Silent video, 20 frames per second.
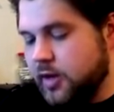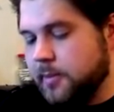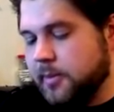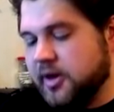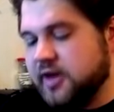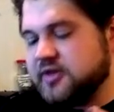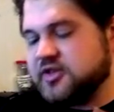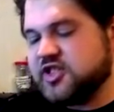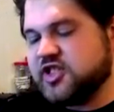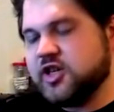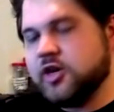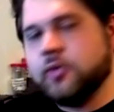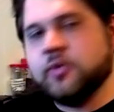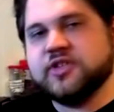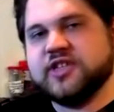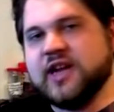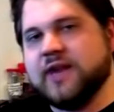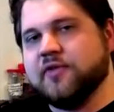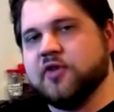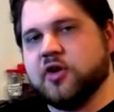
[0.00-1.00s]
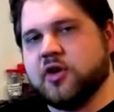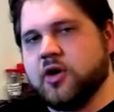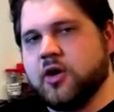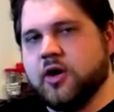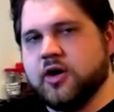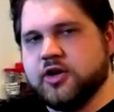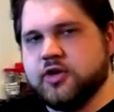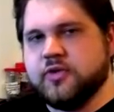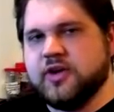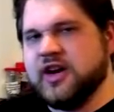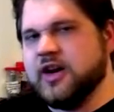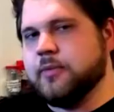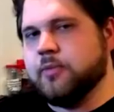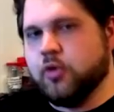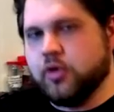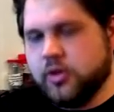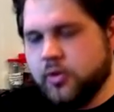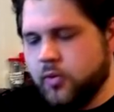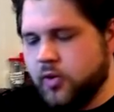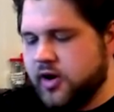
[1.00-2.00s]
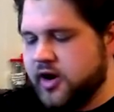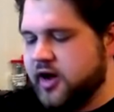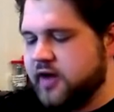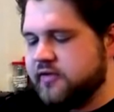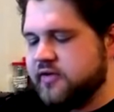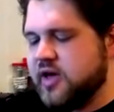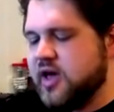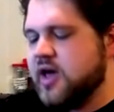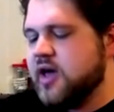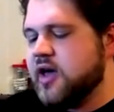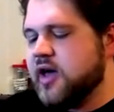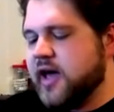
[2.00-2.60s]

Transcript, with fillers: But it still was never a card you needed more than one of,